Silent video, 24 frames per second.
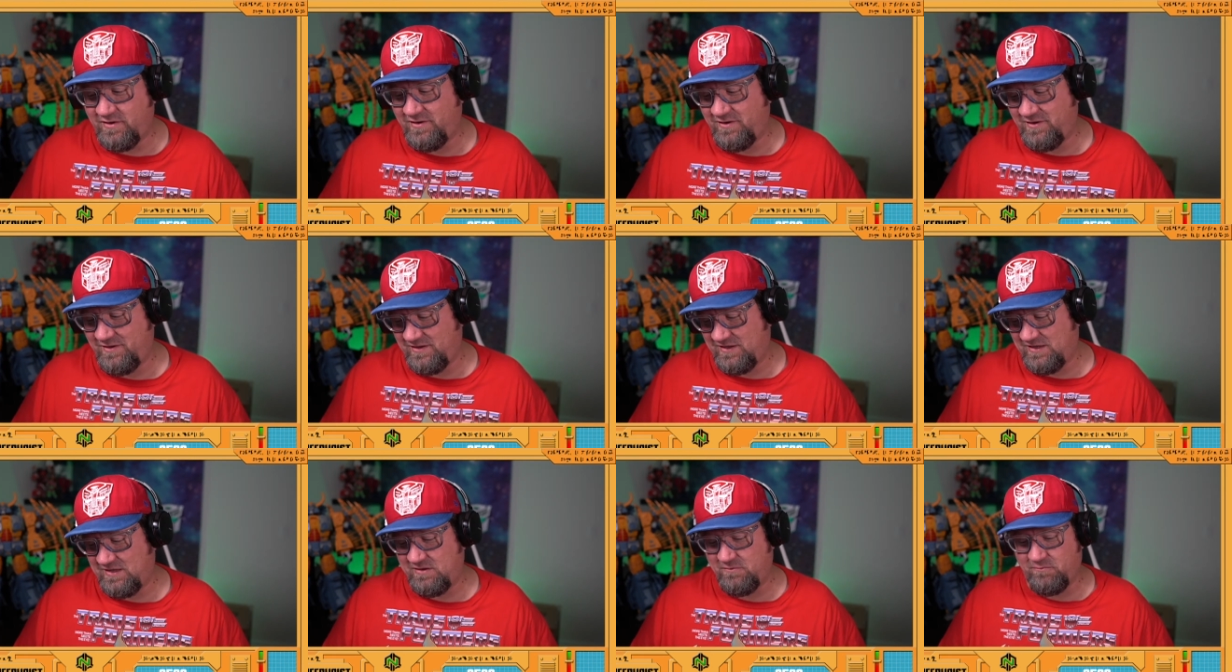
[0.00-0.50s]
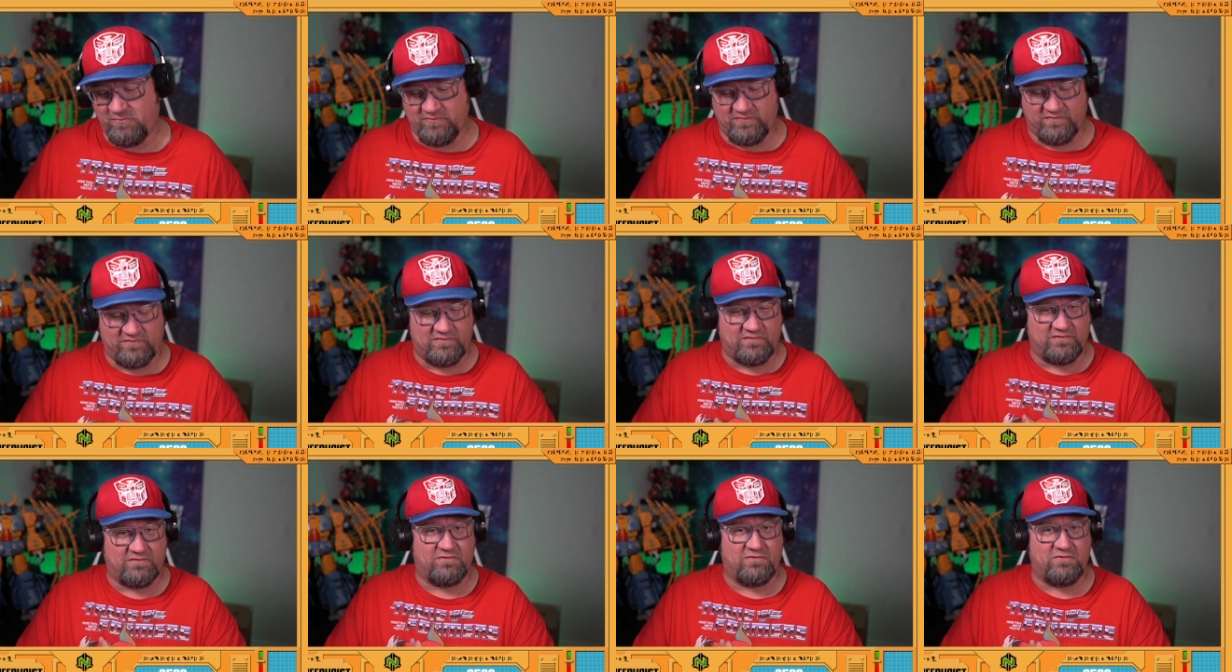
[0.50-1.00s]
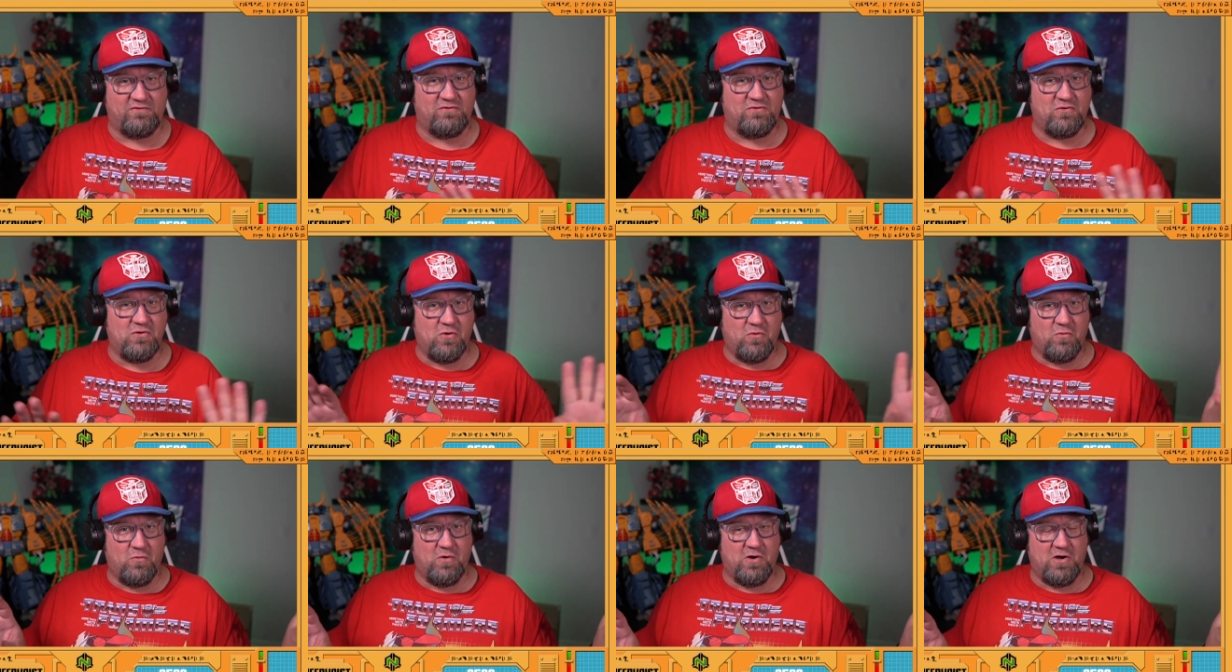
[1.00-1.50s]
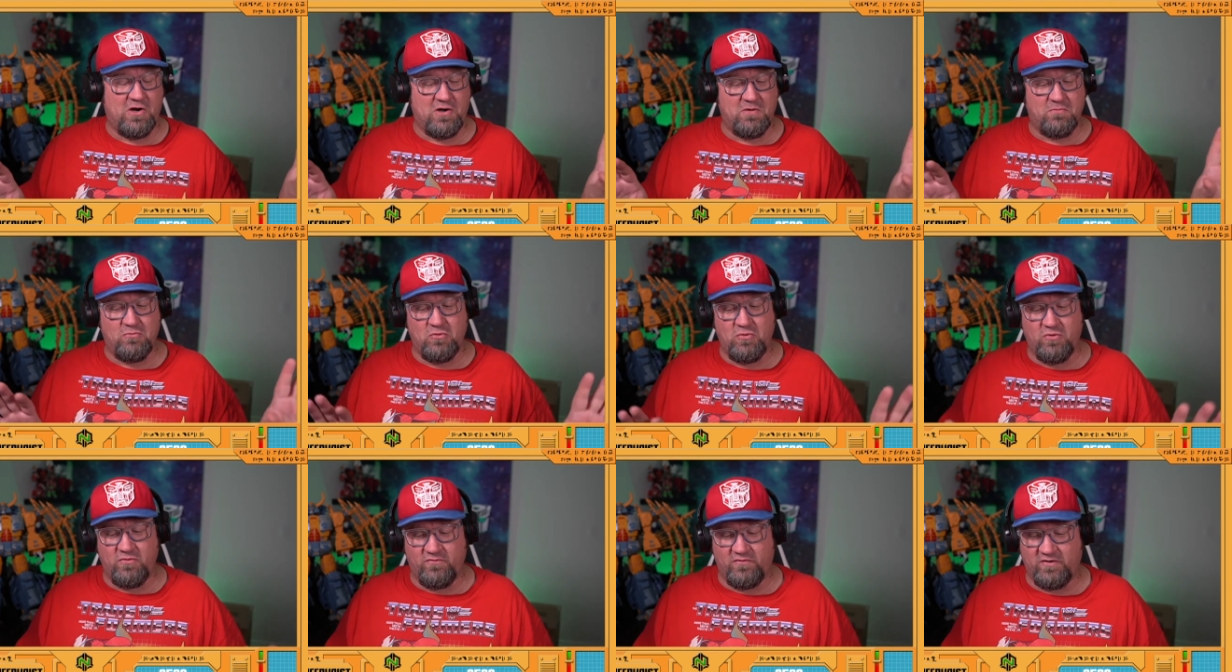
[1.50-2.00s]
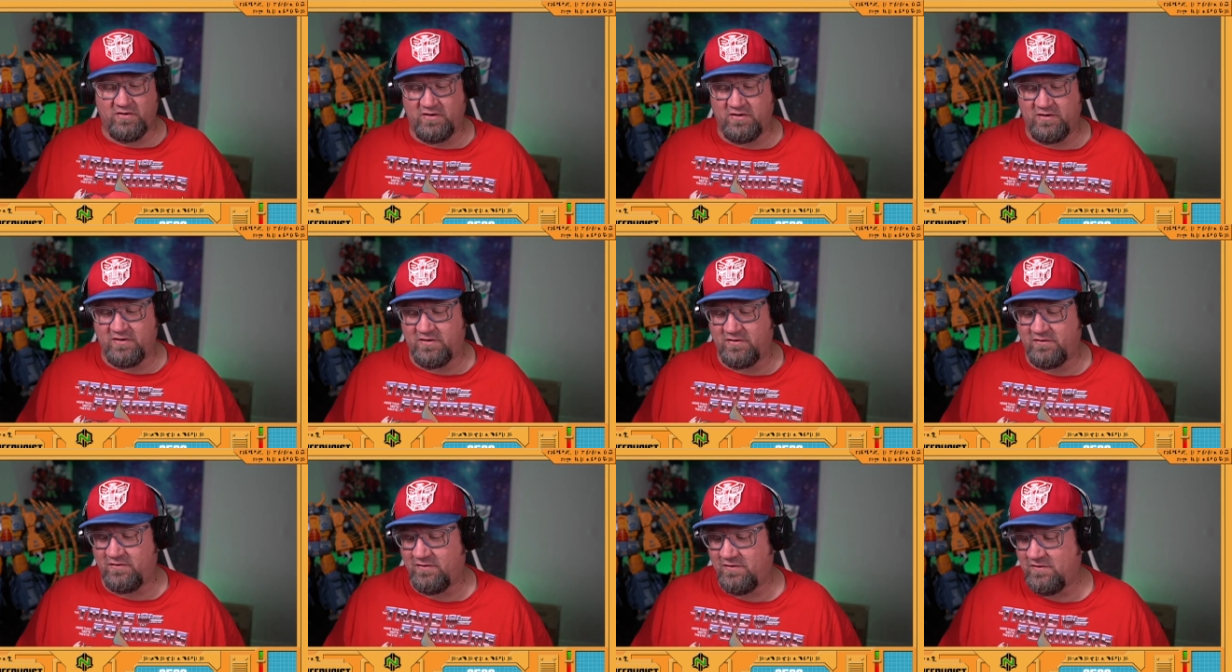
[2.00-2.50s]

it was just nowhere to move in here.